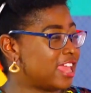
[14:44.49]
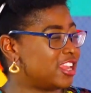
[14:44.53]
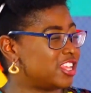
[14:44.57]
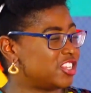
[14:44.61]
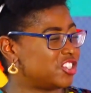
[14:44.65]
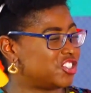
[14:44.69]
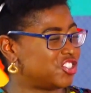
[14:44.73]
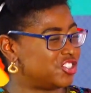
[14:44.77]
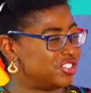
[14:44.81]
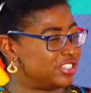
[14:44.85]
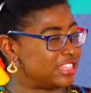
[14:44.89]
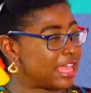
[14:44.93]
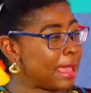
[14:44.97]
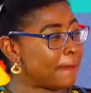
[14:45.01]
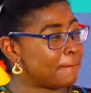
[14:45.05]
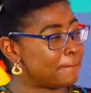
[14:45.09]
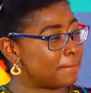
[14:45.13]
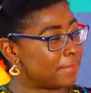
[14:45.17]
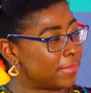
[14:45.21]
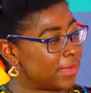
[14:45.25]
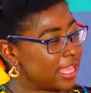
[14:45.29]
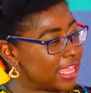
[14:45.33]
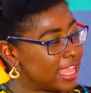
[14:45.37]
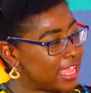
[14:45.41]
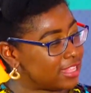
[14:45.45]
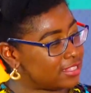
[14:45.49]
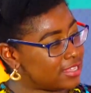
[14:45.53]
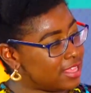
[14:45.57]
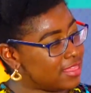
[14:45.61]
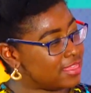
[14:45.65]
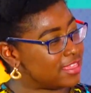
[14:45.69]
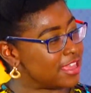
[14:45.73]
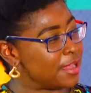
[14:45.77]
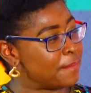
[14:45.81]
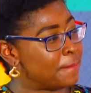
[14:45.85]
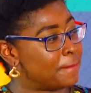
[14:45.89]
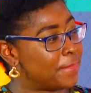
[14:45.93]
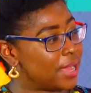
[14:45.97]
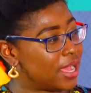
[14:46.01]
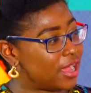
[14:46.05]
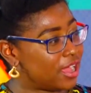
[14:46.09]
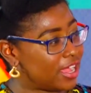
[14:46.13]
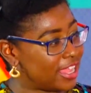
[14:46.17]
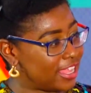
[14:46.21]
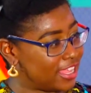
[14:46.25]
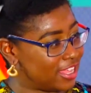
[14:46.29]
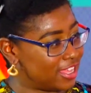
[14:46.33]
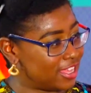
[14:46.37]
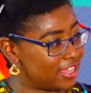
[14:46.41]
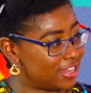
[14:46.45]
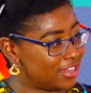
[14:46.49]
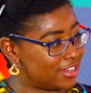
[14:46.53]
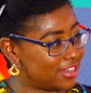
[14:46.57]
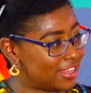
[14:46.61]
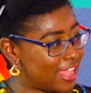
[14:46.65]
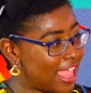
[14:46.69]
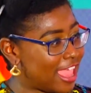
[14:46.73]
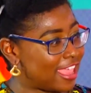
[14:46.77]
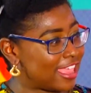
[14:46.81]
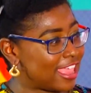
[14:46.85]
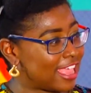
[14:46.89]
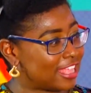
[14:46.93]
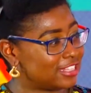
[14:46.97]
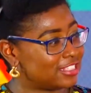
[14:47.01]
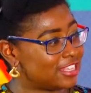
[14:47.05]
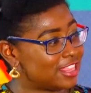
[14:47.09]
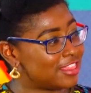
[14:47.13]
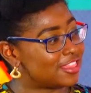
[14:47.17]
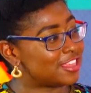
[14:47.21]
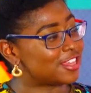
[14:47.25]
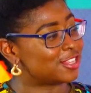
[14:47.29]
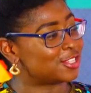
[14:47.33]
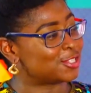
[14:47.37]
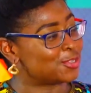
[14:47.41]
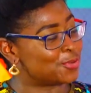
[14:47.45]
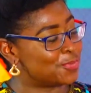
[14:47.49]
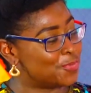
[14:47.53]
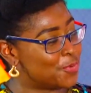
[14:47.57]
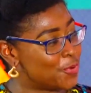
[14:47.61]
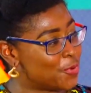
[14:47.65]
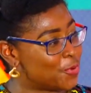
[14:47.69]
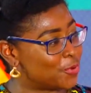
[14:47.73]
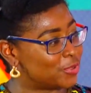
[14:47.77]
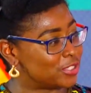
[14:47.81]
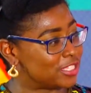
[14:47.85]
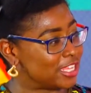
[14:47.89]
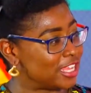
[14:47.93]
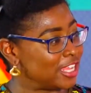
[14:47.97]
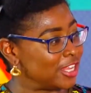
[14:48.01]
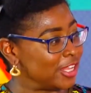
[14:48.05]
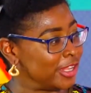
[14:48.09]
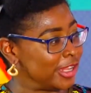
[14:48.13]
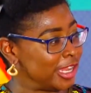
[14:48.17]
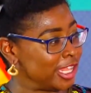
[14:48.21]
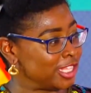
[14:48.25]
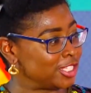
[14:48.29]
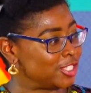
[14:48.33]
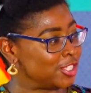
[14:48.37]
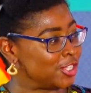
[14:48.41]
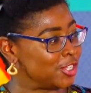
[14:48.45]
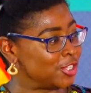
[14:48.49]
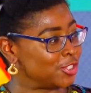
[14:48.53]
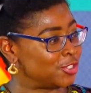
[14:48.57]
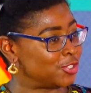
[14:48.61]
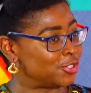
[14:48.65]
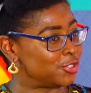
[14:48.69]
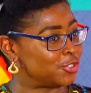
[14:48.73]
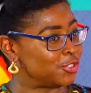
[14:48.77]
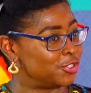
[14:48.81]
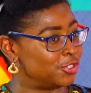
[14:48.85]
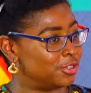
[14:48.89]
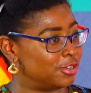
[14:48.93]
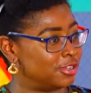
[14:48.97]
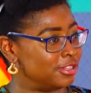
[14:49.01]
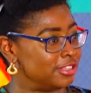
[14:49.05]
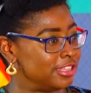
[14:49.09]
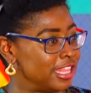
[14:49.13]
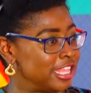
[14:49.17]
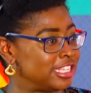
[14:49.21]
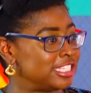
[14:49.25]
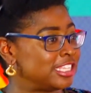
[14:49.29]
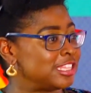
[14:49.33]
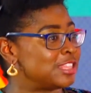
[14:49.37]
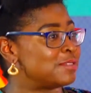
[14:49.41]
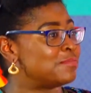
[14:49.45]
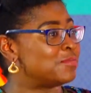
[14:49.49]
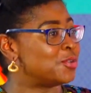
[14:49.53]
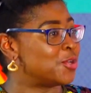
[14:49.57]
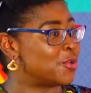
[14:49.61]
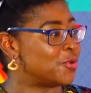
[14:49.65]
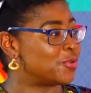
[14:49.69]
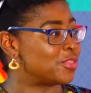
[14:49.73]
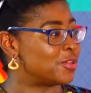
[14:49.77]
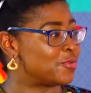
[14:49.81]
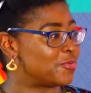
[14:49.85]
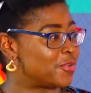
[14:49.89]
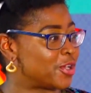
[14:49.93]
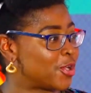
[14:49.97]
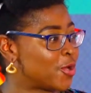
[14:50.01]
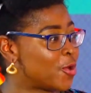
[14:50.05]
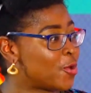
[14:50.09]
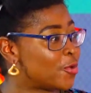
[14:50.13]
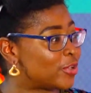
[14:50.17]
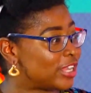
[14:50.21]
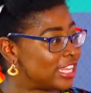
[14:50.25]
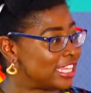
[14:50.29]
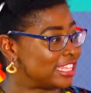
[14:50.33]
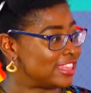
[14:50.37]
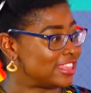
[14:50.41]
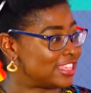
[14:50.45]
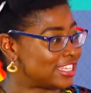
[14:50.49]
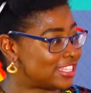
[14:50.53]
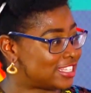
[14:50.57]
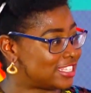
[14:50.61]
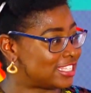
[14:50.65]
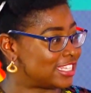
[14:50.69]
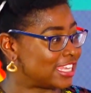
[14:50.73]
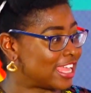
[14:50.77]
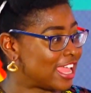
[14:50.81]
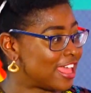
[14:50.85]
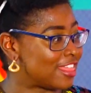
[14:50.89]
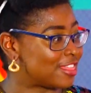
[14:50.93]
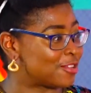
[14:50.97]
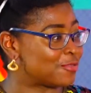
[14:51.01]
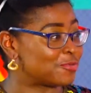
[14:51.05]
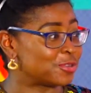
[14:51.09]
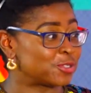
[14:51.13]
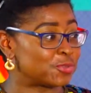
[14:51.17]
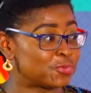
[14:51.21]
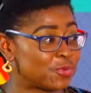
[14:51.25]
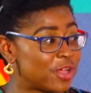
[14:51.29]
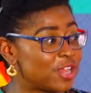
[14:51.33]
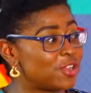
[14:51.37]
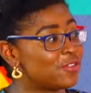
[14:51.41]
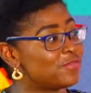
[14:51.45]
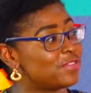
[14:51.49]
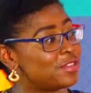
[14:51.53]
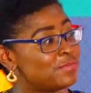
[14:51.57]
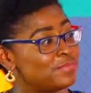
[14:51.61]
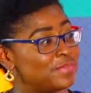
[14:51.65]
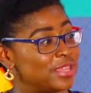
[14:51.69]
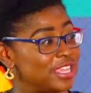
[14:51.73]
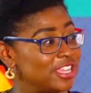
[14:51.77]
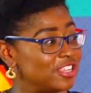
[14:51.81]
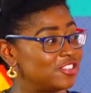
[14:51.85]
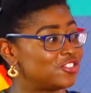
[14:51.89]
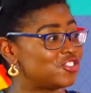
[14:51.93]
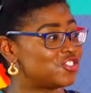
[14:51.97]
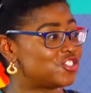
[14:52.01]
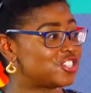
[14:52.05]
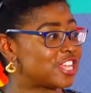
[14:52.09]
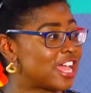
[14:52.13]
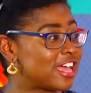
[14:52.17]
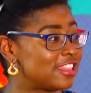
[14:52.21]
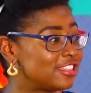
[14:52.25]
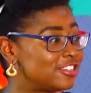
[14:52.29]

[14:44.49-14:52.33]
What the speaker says: And it's that getting their buy-in and getting their support and letting them know that we're all in this together was one of the biggest